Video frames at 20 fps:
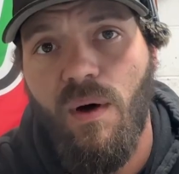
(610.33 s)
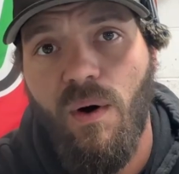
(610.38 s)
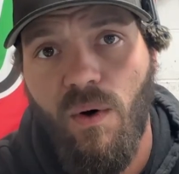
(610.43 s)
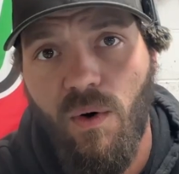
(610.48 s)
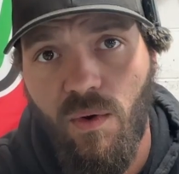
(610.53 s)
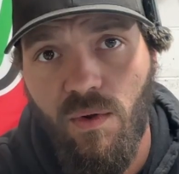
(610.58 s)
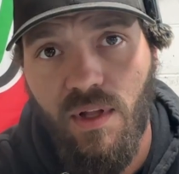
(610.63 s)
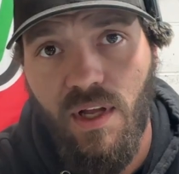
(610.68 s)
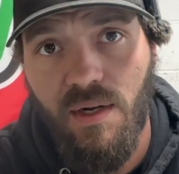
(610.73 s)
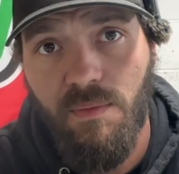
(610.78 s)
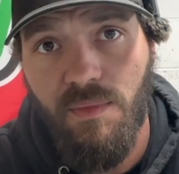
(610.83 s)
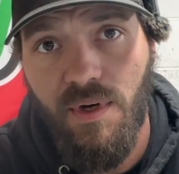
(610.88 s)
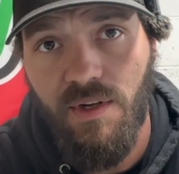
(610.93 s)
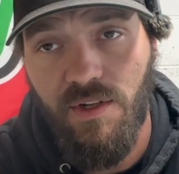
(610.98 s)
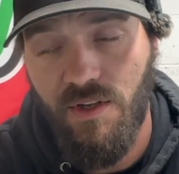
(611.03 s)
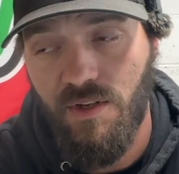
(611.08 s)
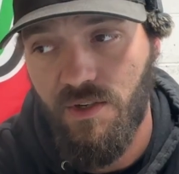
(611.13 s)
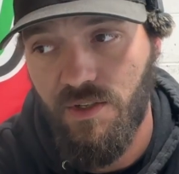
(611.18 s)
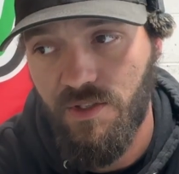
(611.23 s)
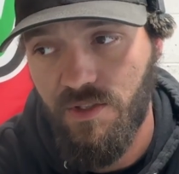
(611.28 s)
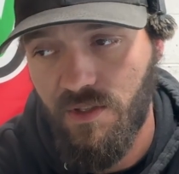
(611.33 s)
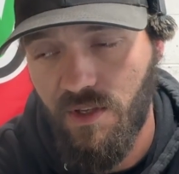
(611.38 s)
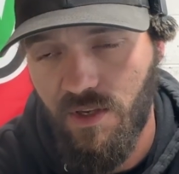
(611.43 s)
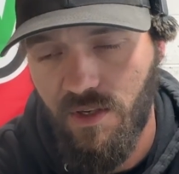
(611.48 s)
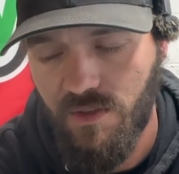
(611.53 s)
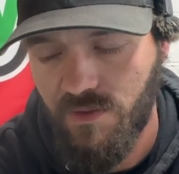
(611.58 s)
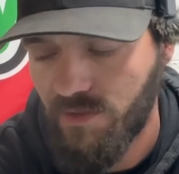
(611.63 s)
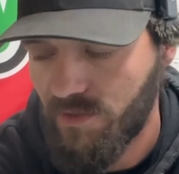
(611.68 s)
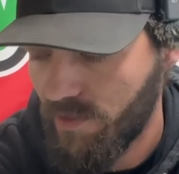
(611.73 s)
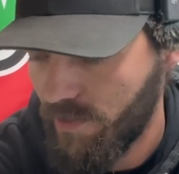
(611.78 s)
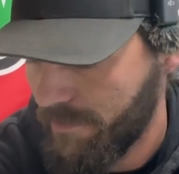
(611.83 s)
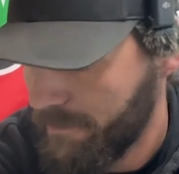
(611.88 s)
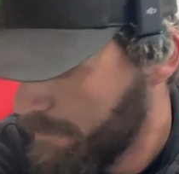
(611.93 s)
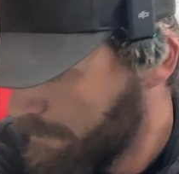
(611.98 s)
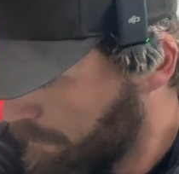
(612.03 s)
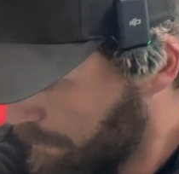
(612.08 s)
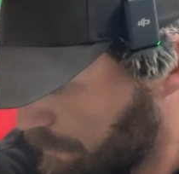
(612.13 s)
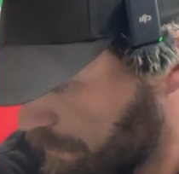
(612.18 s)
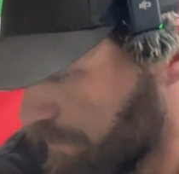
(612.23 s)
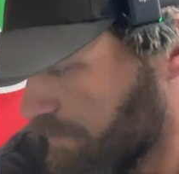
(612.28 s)
a whole lot of money on this thing, so
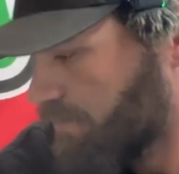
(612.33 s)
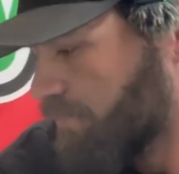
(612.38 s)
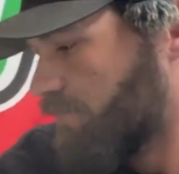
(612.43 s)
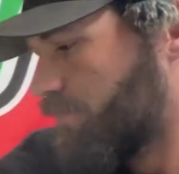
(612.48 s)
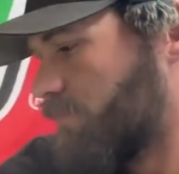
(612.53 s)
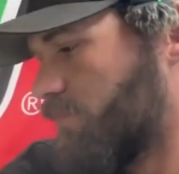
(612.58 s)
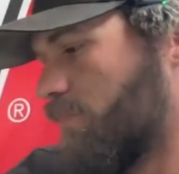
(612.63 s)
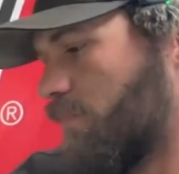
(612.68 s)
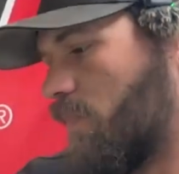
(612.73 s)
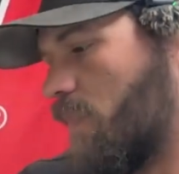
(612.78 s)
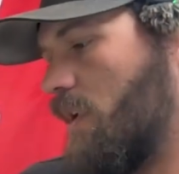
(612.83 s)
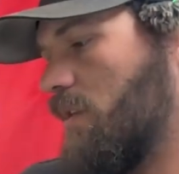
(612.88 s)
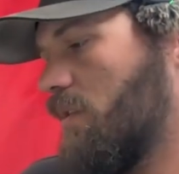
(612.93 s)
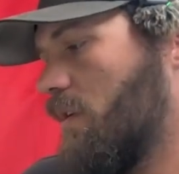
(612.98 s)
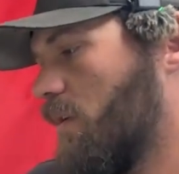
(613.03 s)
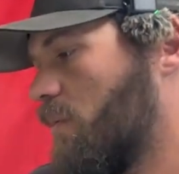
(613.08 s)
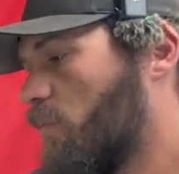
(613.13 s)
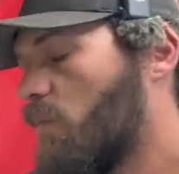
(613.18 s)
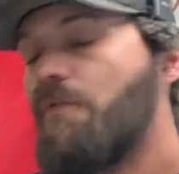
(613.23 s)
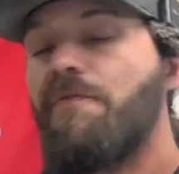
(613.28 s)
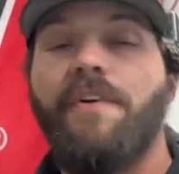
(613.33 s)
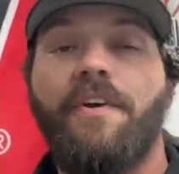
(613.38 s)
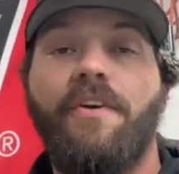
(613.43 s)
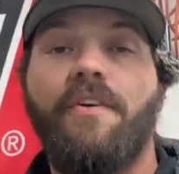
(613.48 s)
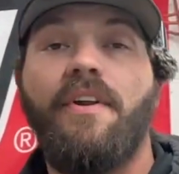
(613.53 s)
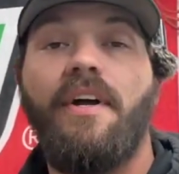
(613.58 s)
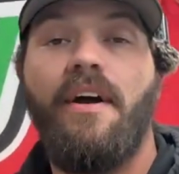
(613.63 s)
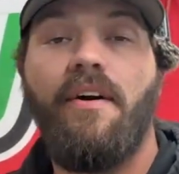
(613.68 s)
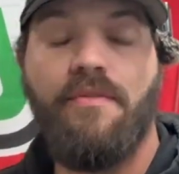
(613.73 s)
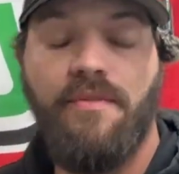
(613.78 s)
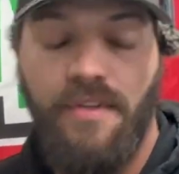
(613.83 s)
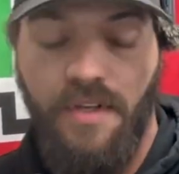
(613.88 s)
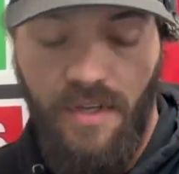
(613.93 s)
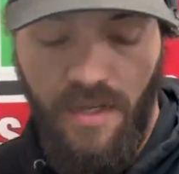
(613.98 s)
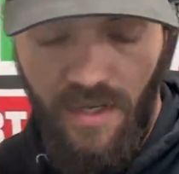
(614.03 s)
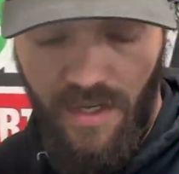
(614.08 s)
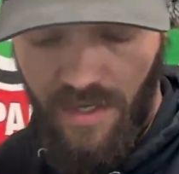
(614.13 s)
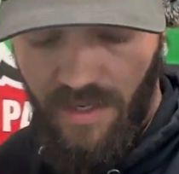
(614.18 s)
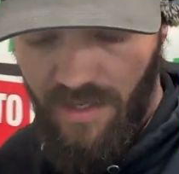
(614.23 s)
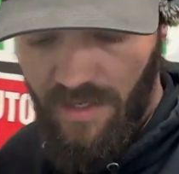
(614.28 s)
we'll figure it out,
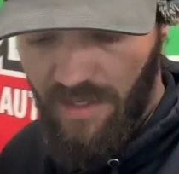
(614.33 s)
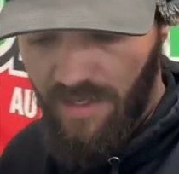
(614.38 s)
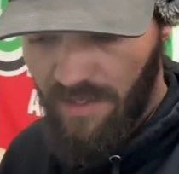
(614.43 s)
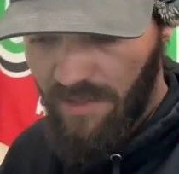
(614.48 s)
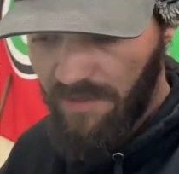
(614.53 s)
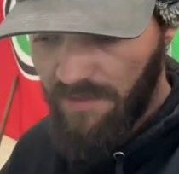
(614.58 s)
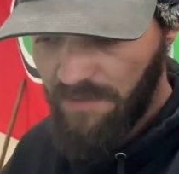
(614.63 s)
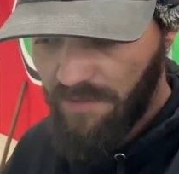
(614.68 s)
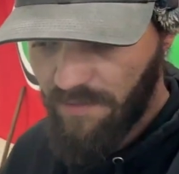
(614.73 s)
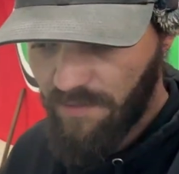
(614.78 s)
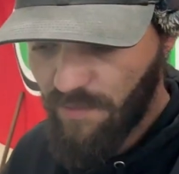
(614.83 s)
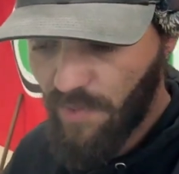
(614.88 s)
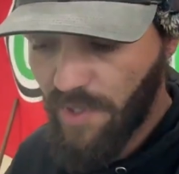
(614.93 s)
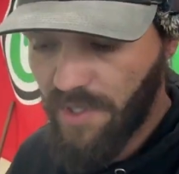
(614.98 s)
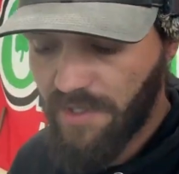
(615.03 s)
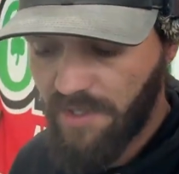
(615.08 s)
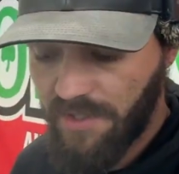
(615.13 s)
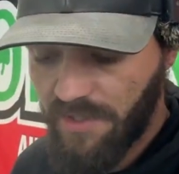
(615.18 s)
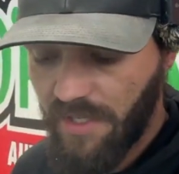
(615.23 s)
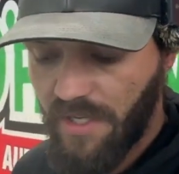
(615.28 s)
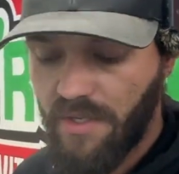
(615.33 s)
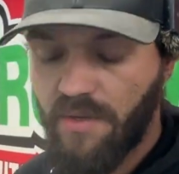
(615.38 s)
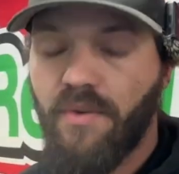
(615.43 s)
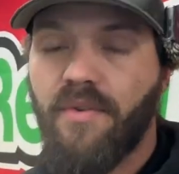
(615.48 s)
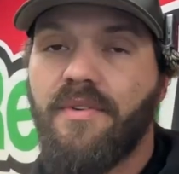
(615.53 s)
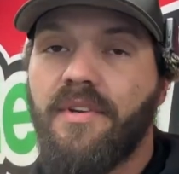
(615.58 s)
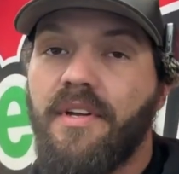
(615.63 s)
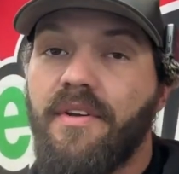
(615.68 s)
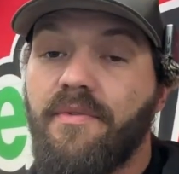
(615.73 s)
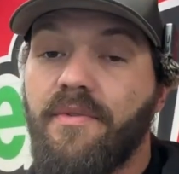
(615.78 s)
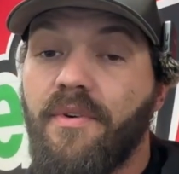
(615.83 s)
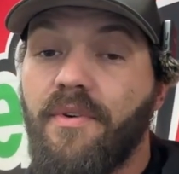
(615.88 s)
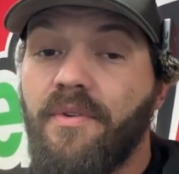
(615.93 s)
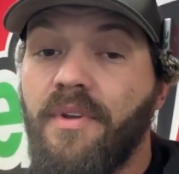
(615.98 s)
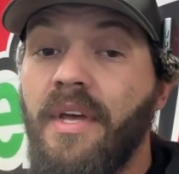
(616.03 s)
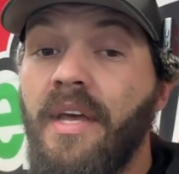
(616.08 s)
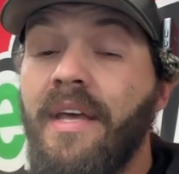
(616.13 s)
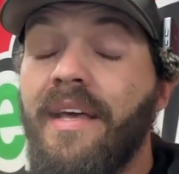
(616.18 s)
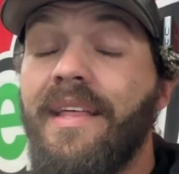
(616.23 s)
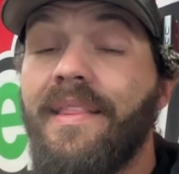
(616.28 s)
and we'll get this thing going down the road.
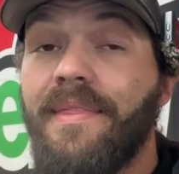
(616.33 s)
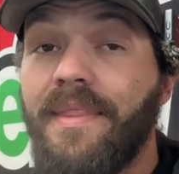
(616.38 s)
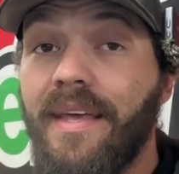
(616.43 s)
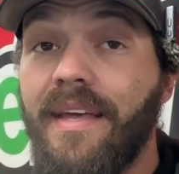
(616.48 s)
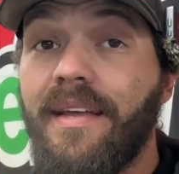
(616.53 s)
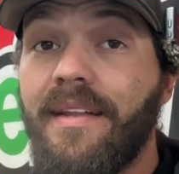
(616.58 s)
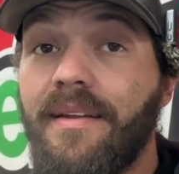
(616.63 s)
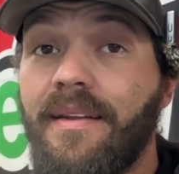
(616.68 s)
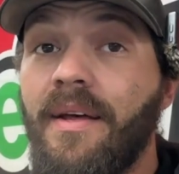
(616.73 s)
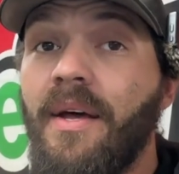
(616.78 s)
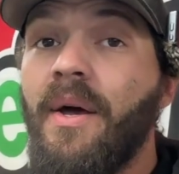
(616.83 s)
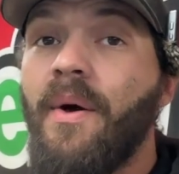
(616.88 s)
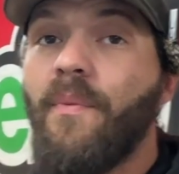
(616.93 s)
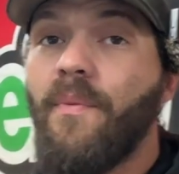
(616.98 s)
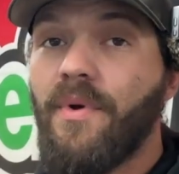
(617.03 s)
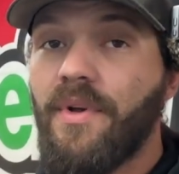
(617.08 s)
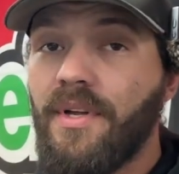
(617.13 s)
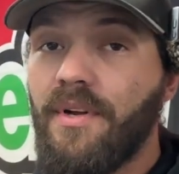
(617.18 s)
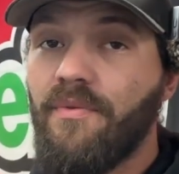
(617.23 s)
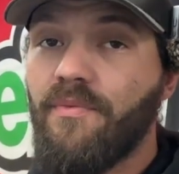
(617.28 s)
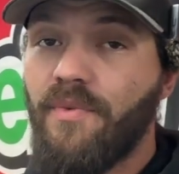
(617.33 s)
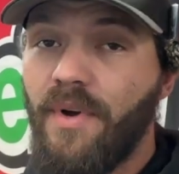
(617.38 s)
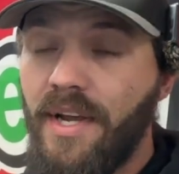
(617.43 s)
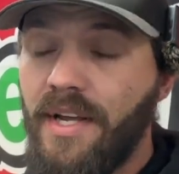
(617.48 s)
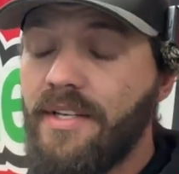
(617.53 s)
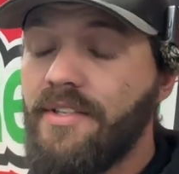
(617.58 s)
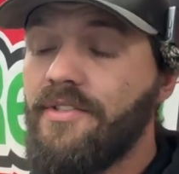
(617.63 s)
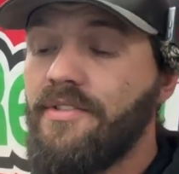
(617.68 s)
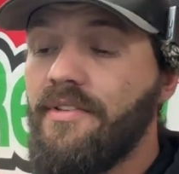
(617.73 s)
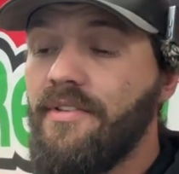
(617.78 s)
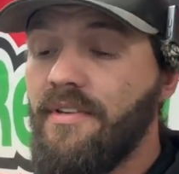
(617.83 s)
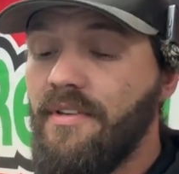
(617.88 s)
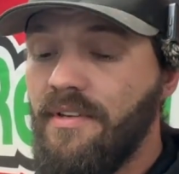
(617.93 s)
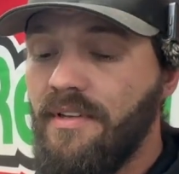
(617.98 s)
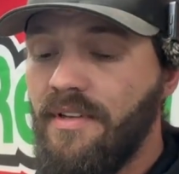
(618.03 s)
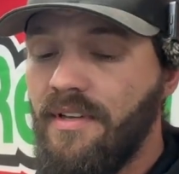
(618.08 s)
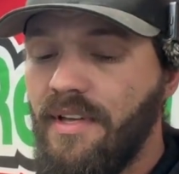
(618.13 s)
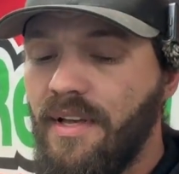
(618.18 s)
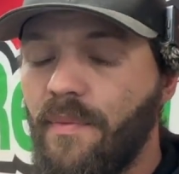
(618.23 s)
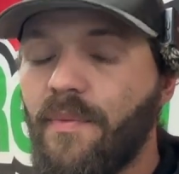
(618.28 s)
And then we're gonna race
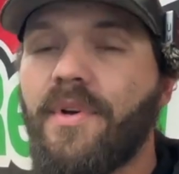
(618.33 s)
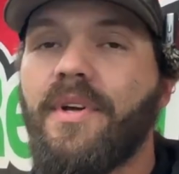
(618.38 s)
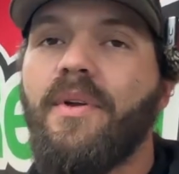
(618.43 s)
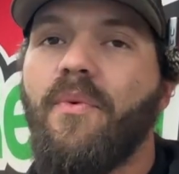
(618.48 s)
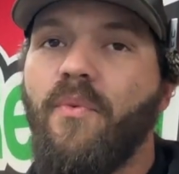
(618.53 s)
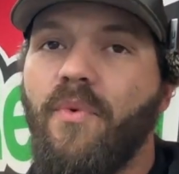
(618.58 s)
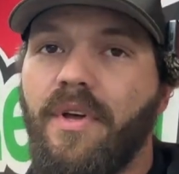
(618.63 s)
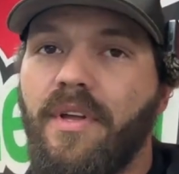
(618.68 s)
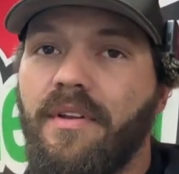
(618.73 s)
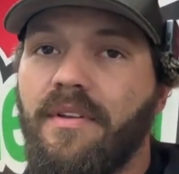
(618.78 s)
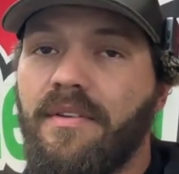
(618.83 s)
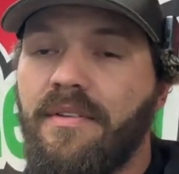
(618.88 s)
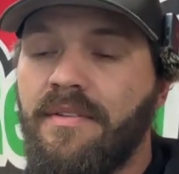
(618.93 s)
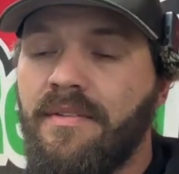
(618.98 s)
and we're gonna win.